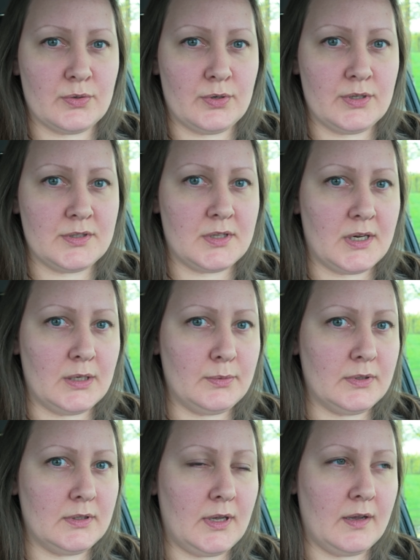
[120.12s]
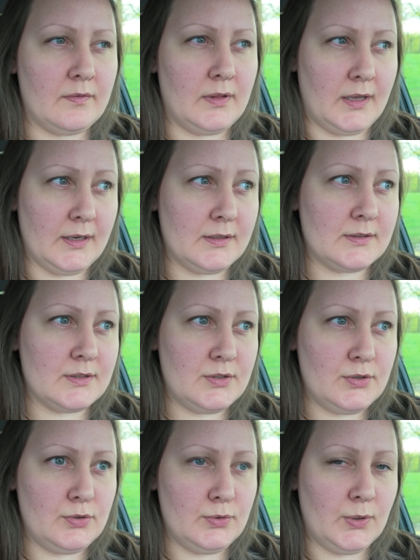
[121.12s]
stores that I would have liked
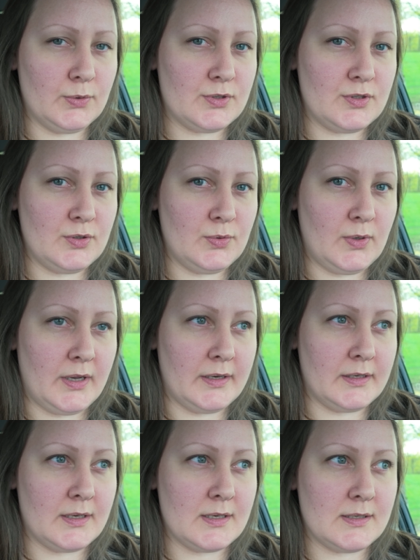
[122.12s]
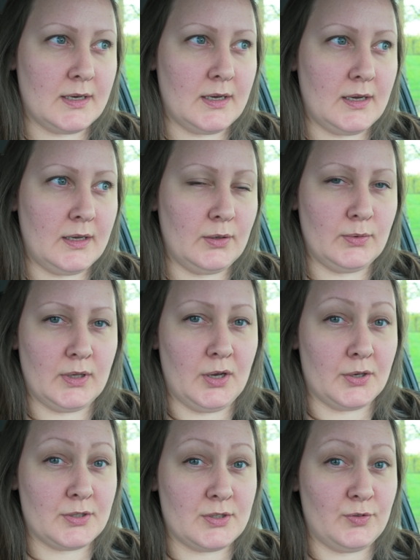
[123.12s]
to go to, and I only
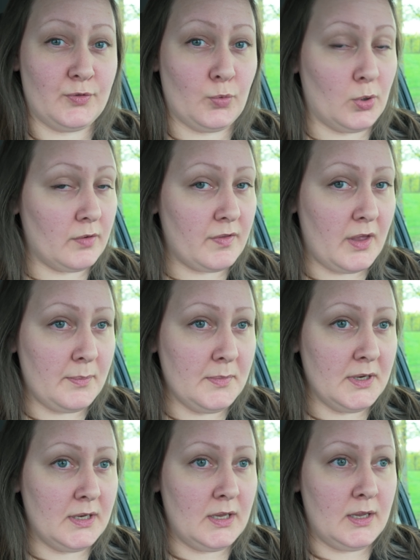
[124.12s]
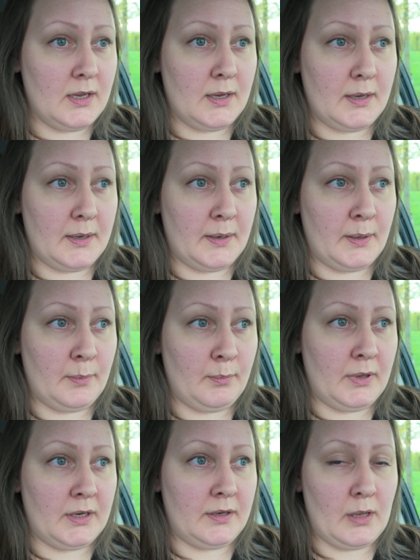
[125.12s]
got to 4 of them.
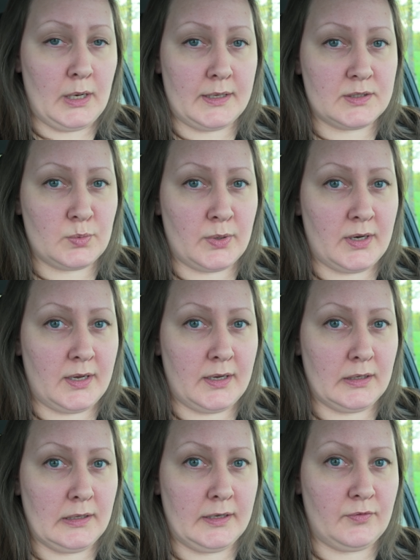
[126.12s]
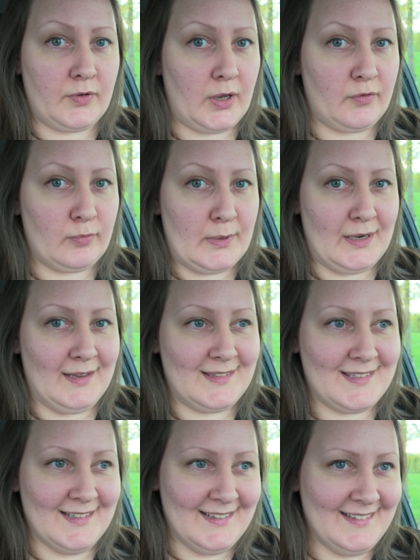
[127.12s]
And in the last one I had like 5
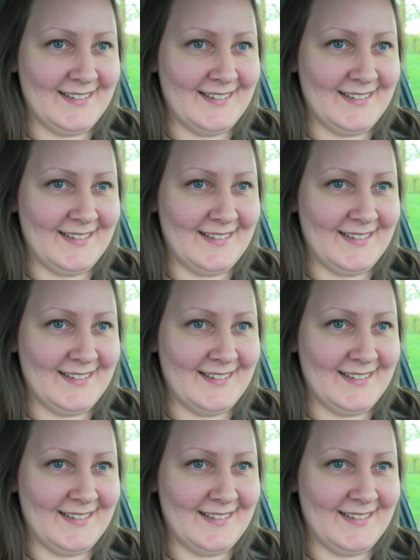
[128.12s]
minutes